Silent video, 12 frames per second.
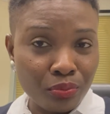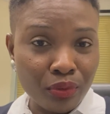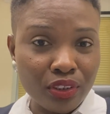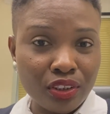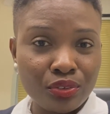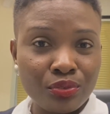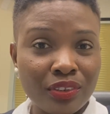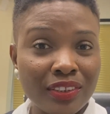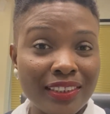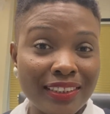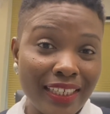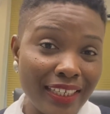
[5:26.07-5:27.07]
but to
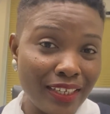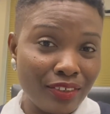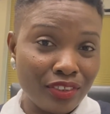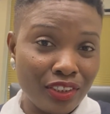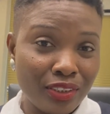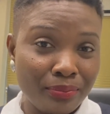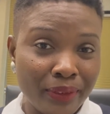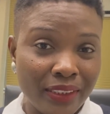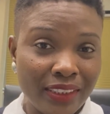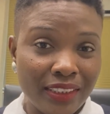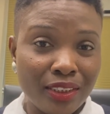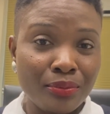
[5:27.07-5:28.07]
understand how this
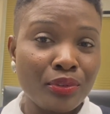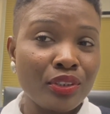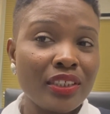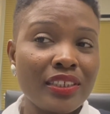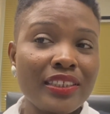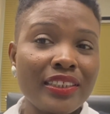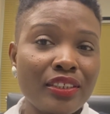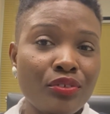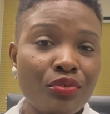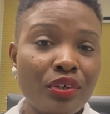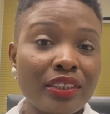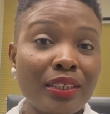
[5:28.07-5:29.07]
PCT modality
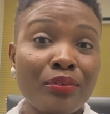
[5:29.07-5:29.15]
works,